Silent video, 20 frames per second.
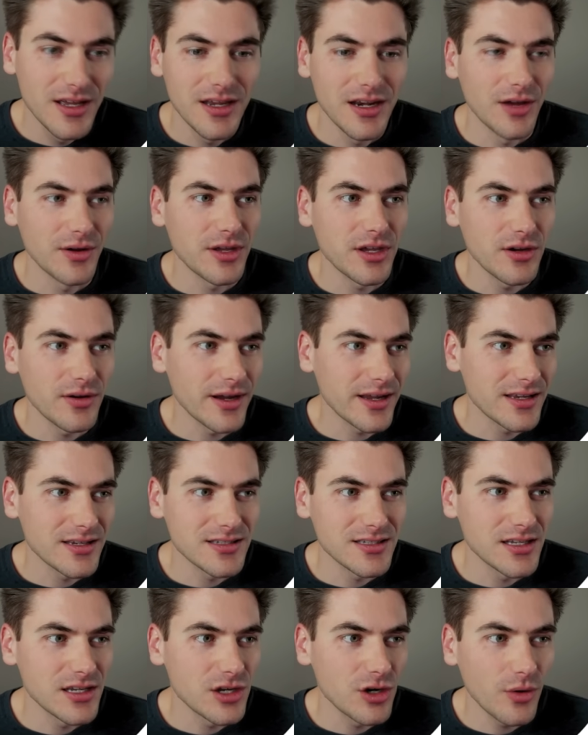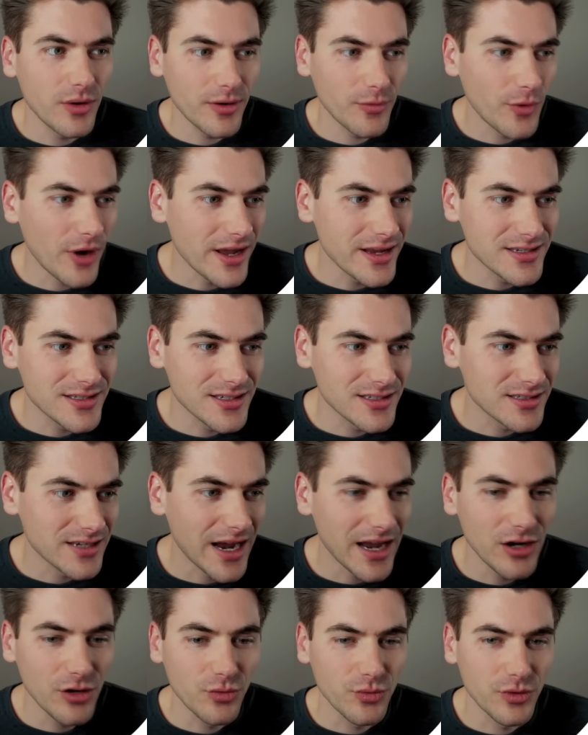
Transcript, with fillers: Now here I can say, you know what, why is this title